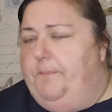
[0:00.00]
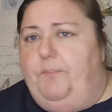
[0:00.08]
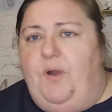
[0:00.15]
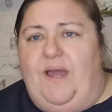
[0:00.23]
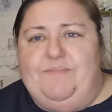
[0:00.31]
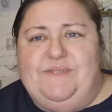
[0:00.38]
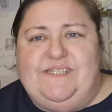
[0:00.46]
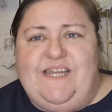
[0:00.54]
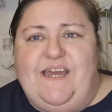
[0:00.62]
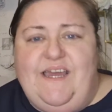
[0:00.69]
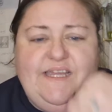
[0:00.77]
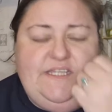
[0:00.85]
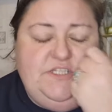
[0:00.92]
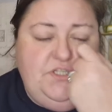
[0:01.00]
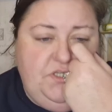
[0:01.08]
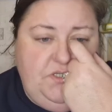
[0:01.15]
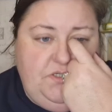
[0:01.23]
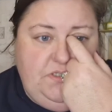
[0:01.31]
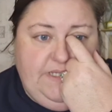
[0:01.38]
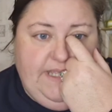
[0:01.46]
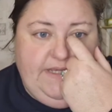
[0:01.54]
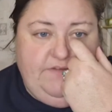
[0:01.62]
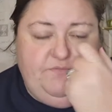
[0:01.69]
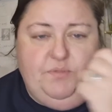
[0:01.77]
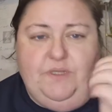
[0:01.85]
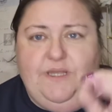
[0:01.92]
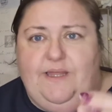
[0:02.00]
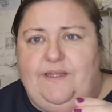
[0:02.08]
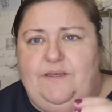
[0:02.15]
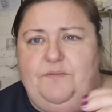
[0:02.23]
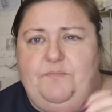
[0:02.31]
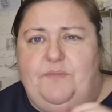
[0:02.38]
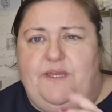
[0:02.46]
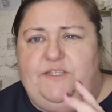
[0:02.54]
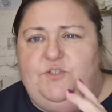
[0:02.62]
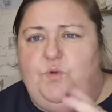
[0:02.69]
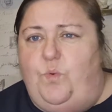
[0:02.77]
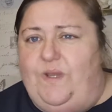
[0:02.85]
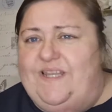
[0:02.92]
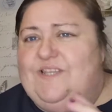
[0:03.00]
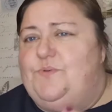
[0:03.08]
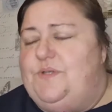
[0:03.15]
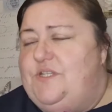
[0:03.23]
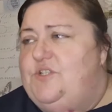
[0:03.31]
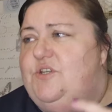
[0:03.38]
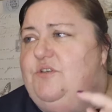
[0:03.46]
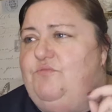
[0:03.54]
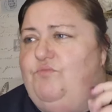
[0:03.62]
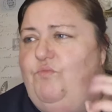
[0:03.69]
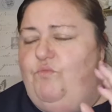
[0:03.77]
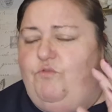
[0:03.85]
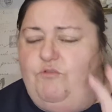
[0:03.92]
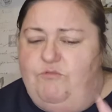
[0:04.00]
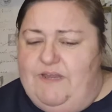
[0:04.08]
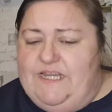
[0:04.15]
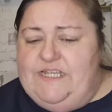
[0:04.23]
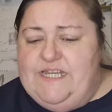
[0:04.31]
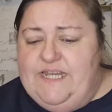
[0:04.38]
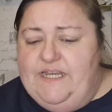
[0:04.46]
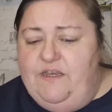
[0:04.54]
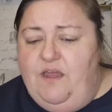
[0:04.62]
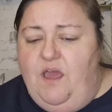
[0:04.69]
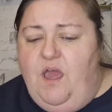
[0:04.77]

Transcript: But I'm starting to kind of plan my 2022 reading.